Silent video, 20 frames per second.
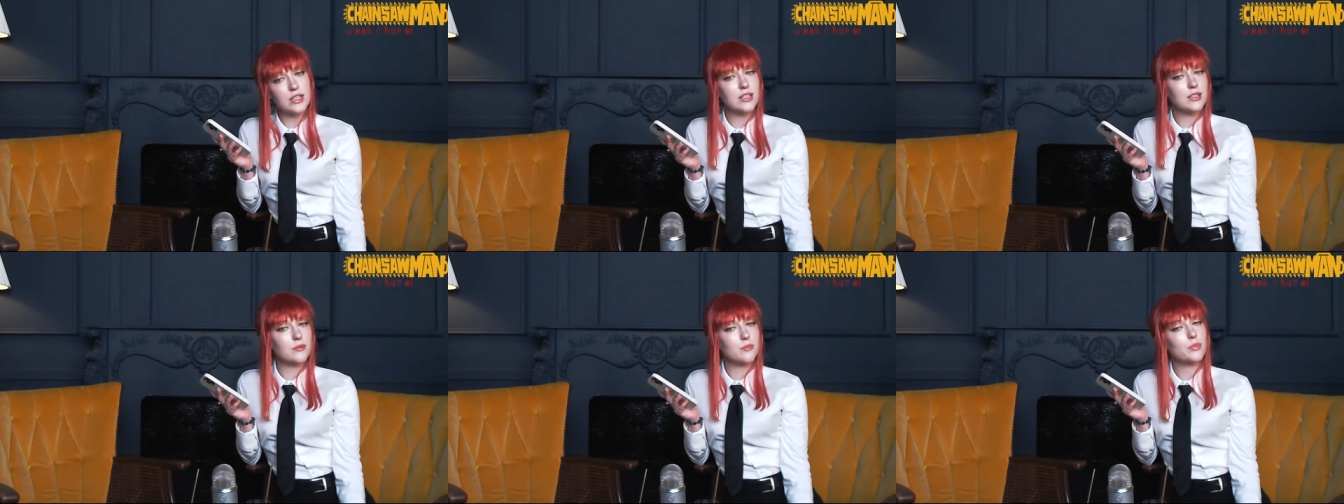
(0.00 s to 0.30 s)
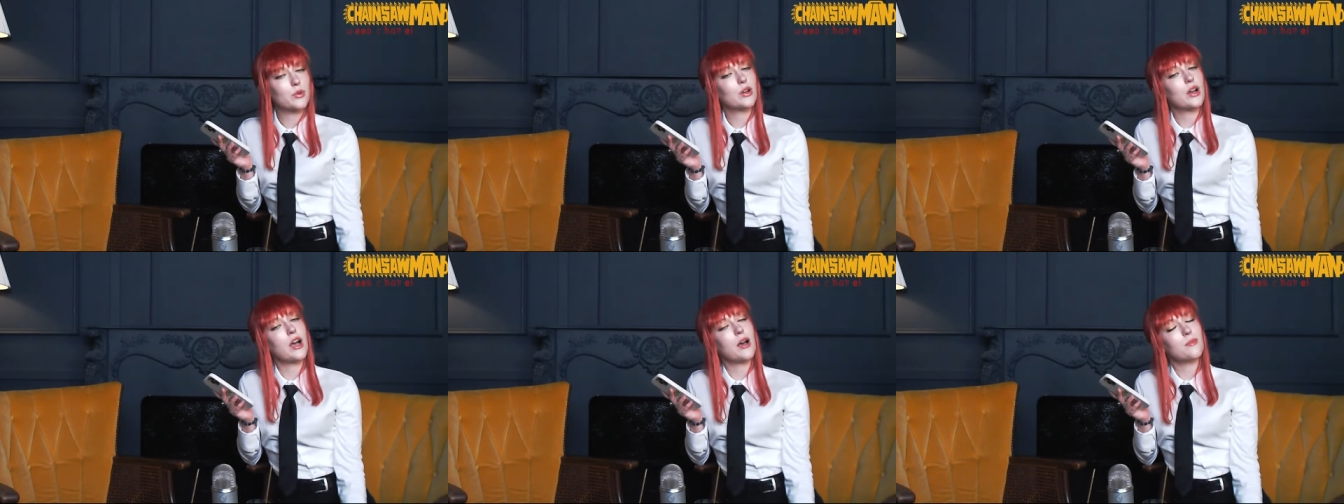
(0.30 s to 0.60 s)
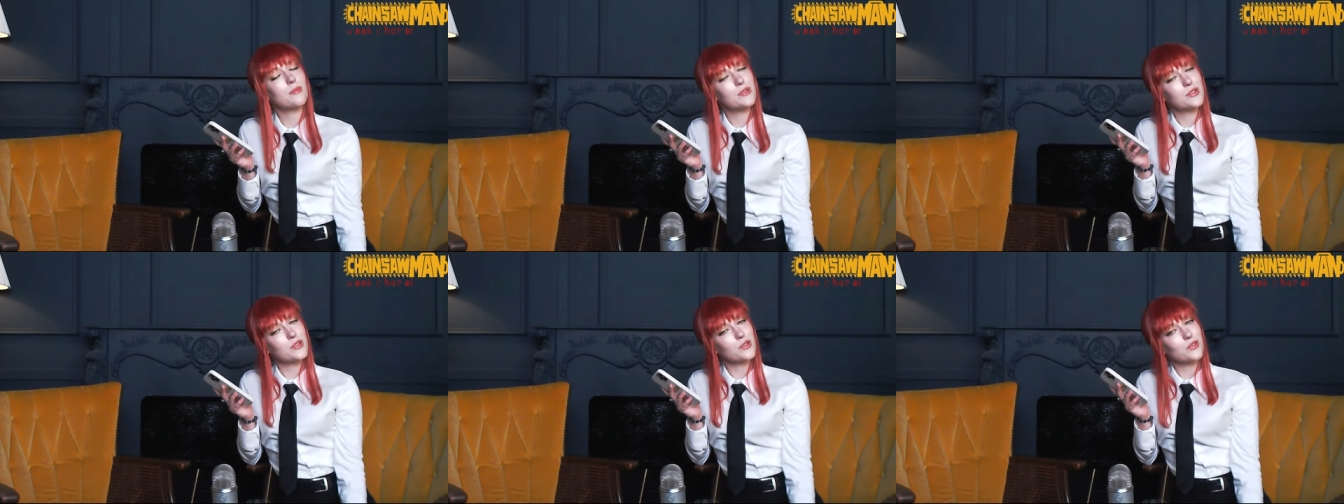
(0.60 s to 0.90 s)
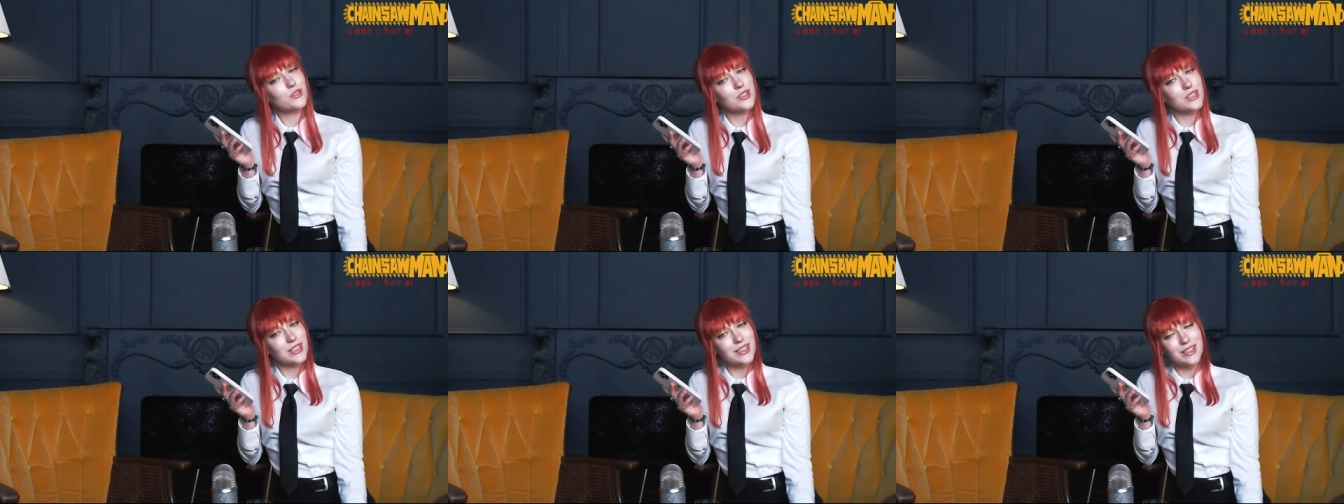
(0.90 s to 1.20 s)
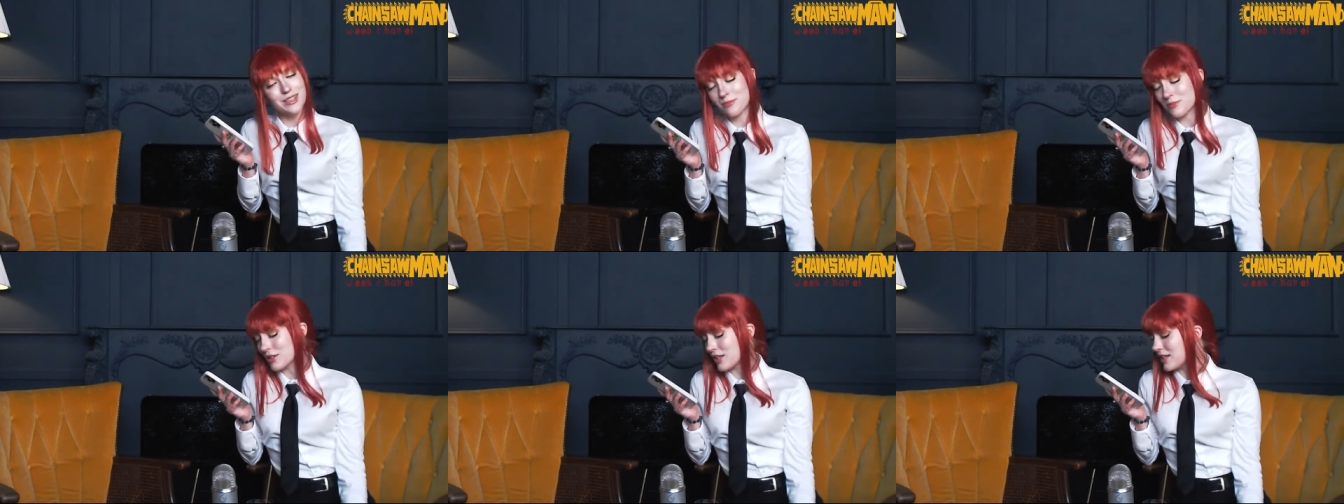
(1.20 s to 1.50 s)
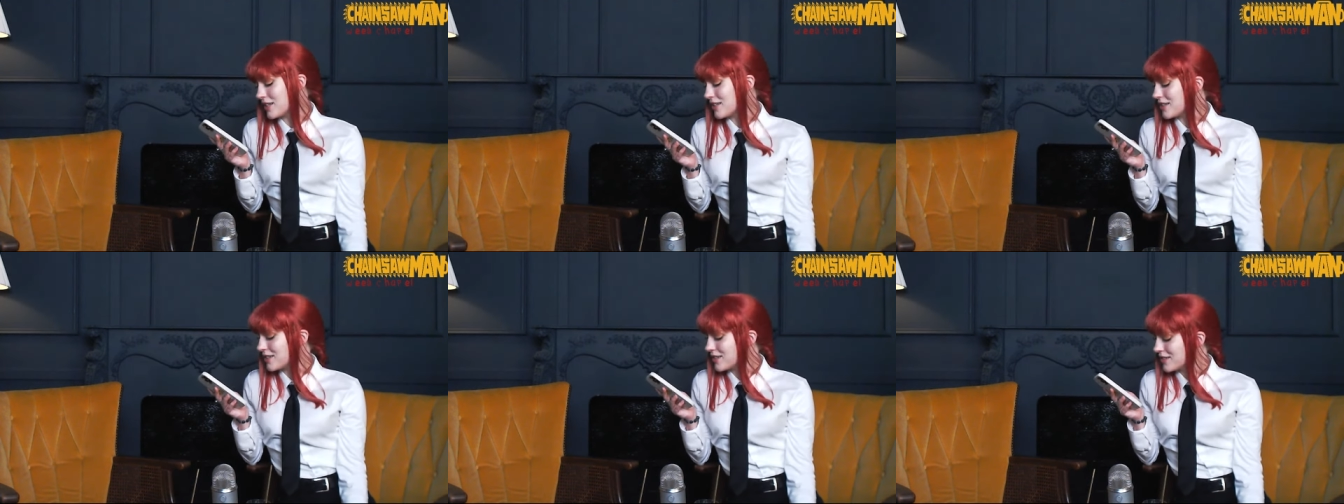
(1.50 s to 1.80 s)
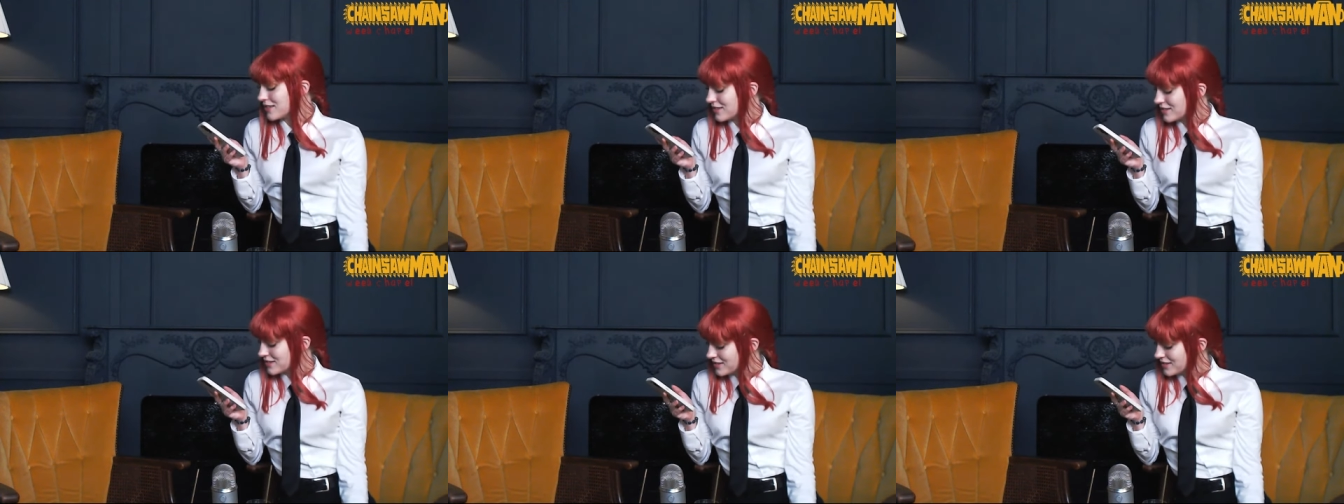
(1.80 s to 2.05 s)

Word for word: and perhaps you'll see them later